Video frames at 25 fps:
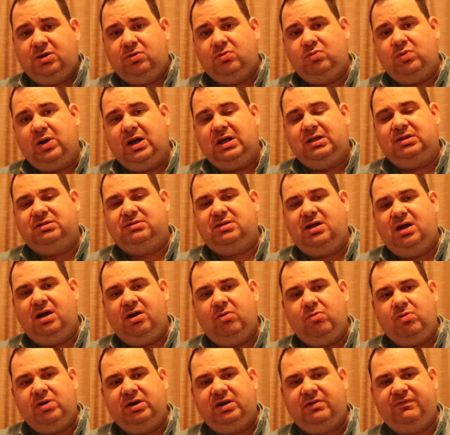Well,
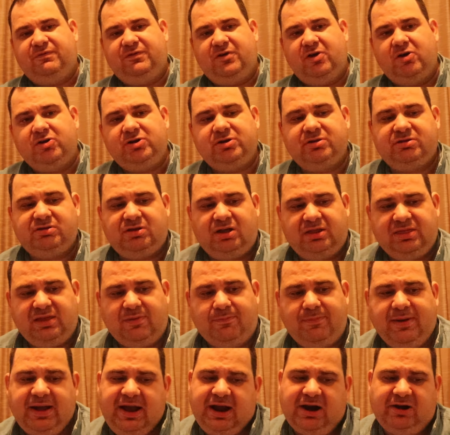I want to focus on the
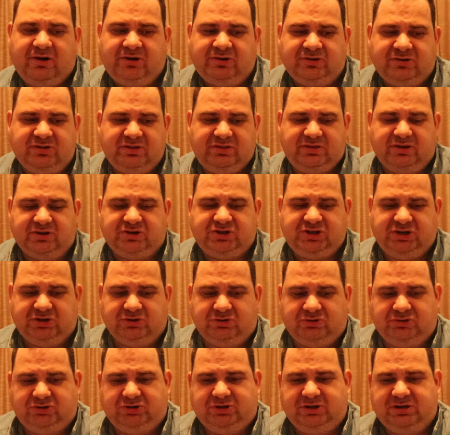parents, the
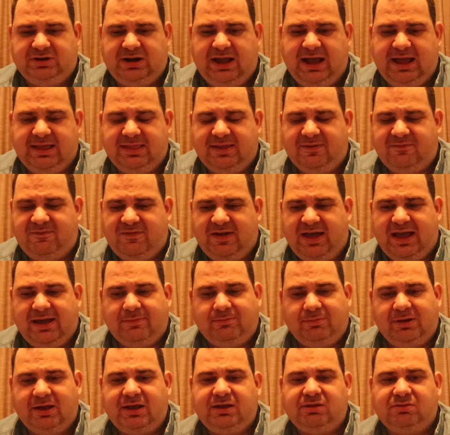children and the
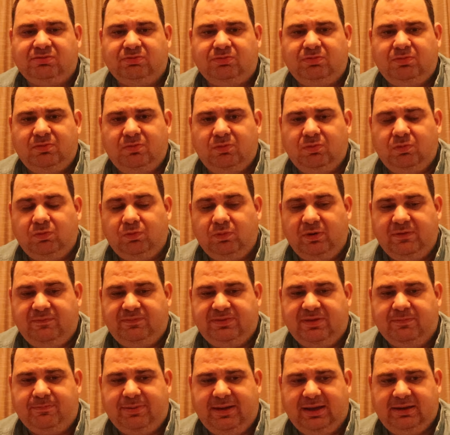families
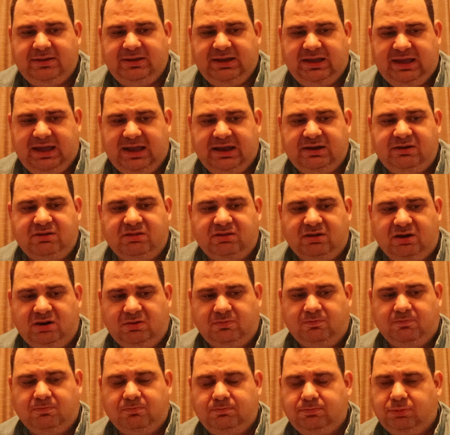with the kids that
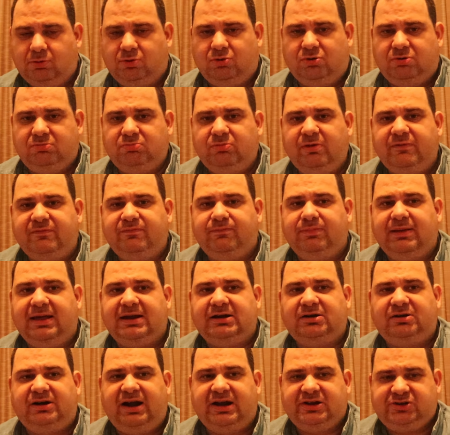are born with
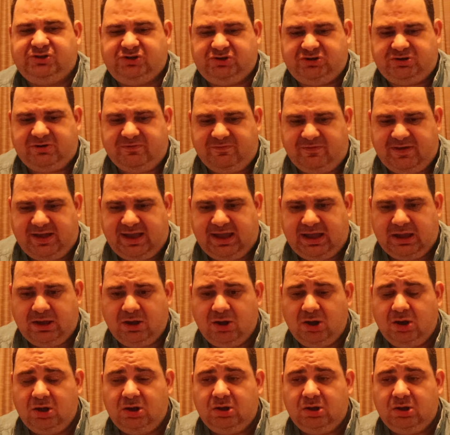bladder extrophy.